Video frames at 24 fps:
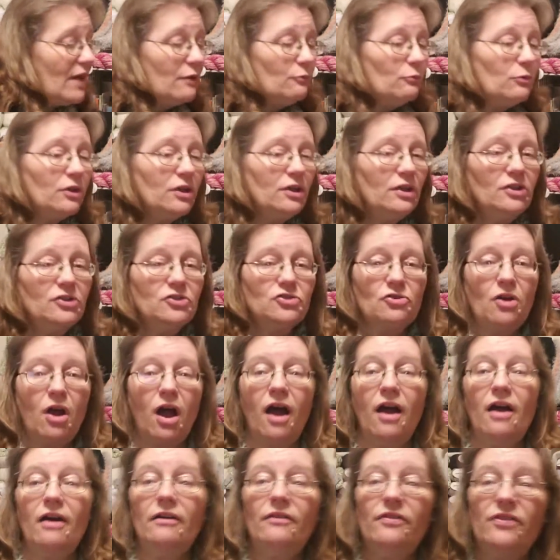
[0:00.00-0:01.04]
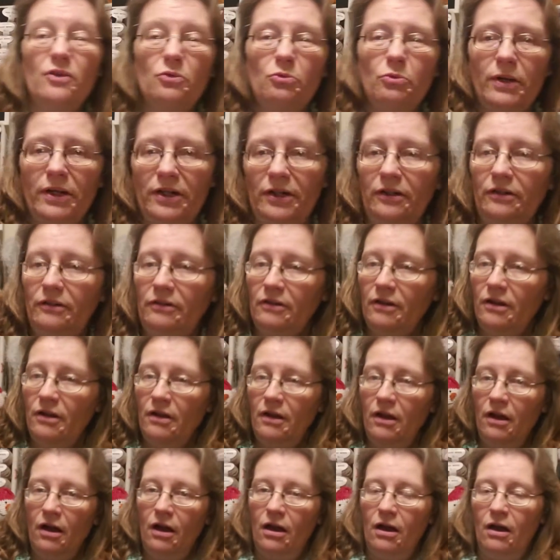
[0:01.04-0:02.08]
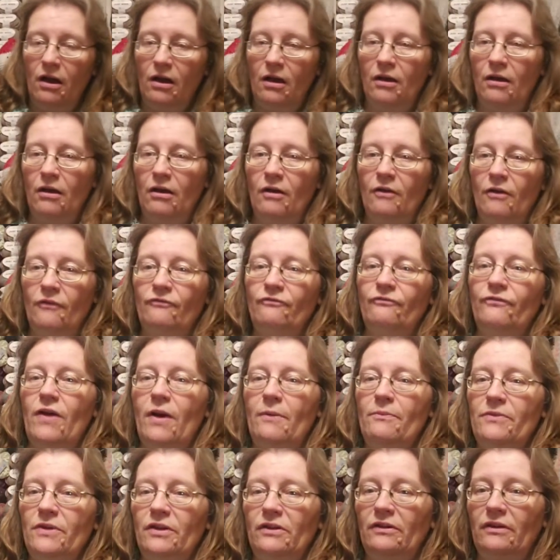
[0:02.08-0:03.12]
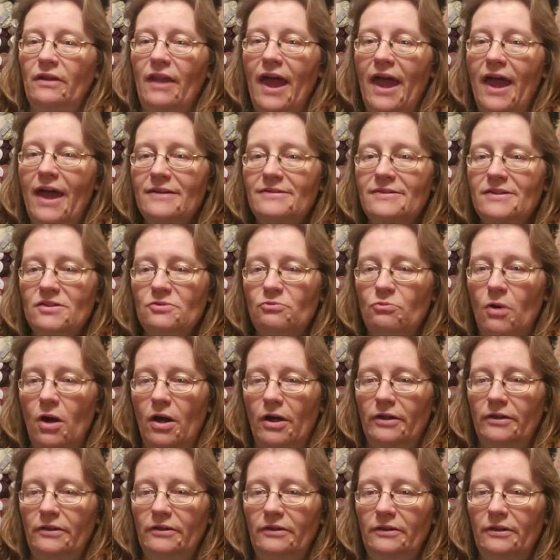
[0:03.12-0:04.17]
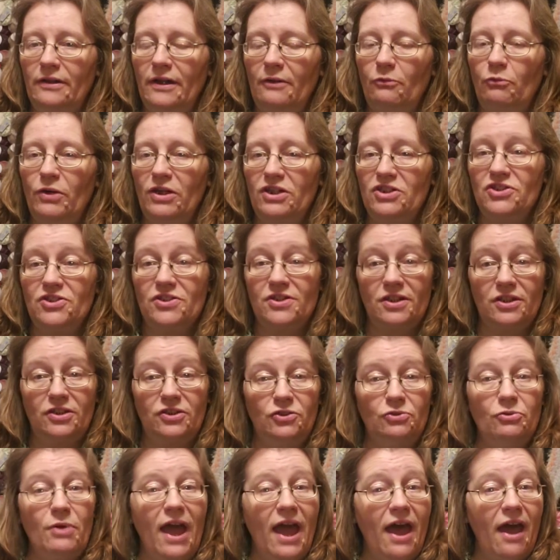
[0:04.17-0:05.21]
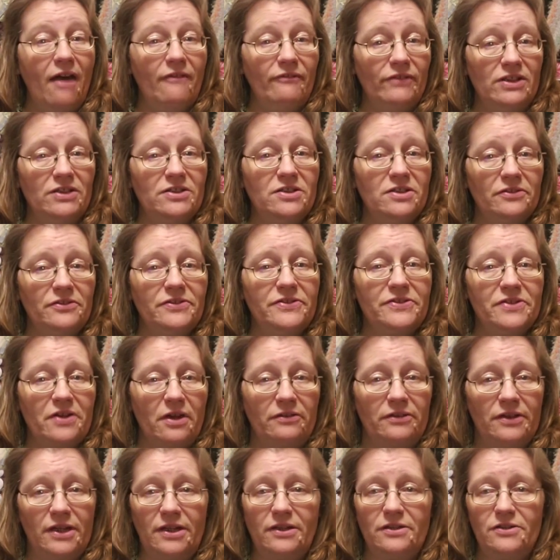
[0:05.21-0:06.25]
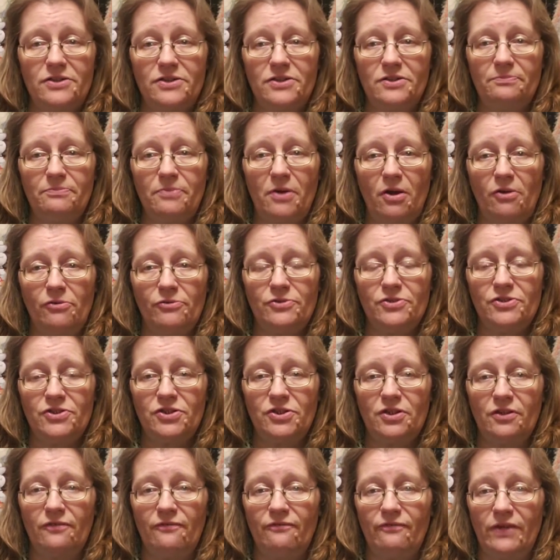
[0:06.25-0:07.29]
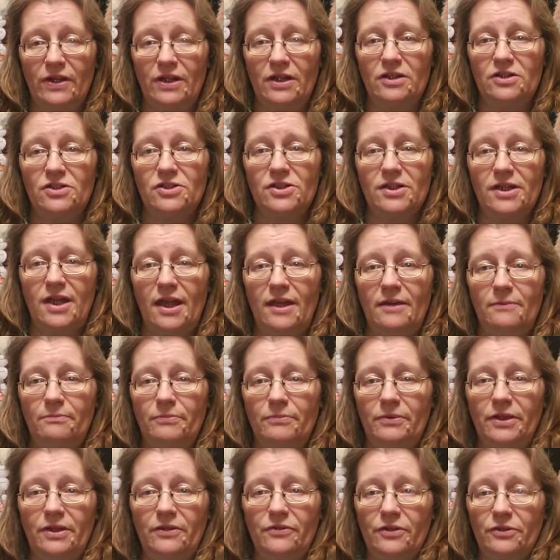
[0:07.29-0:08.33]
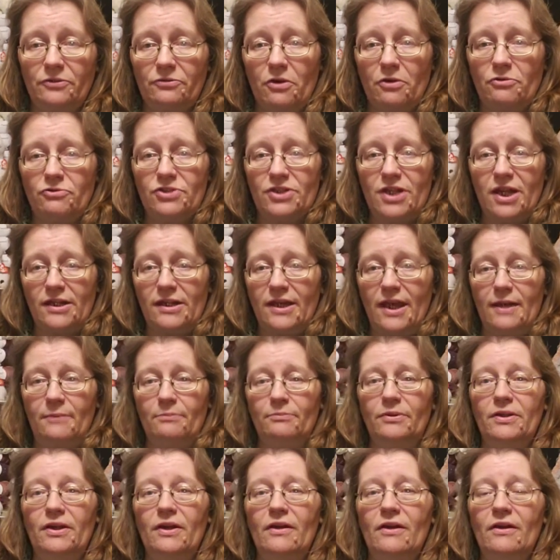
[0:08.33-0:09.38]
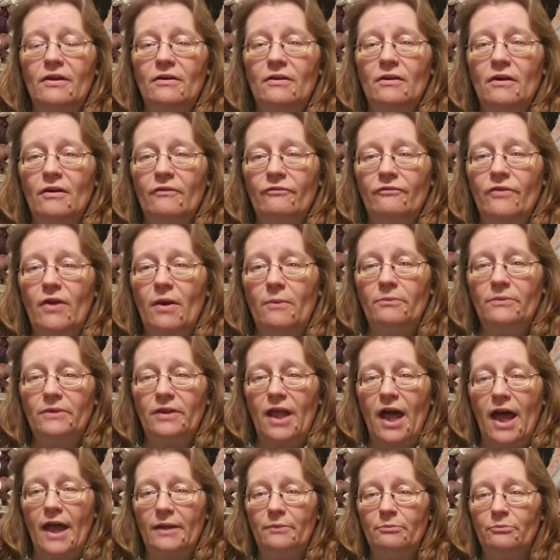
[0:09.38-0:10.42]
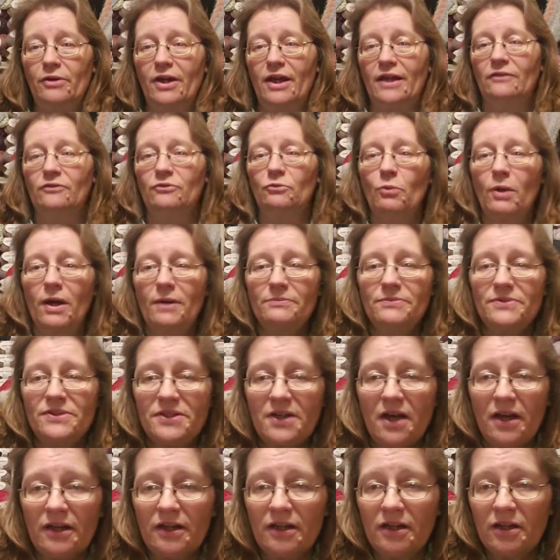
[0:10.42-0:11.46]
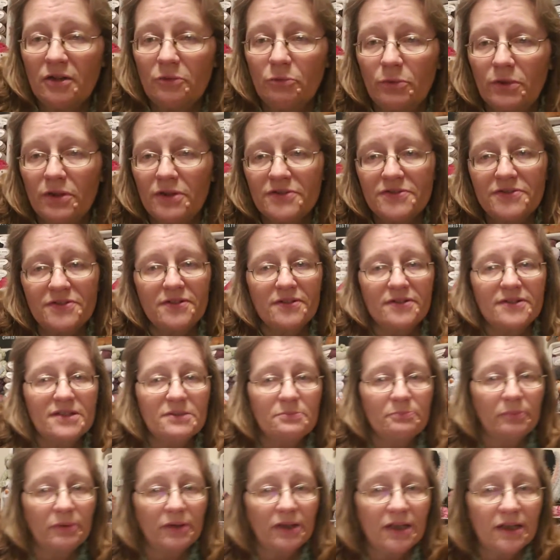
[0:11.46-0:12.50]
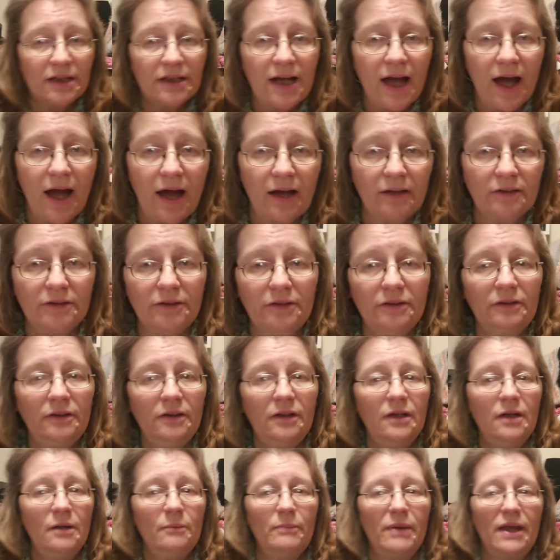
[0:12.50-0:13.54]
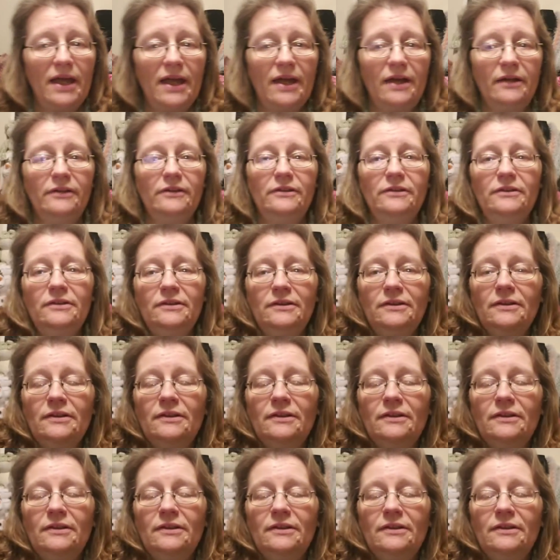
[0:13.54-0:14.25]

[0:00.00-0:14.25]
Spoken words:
then we're going to draw the winner from the last one, which you have until Sunday to post your finished capelet, the crochet capelet from Line Brand website. It was the split collar pattern.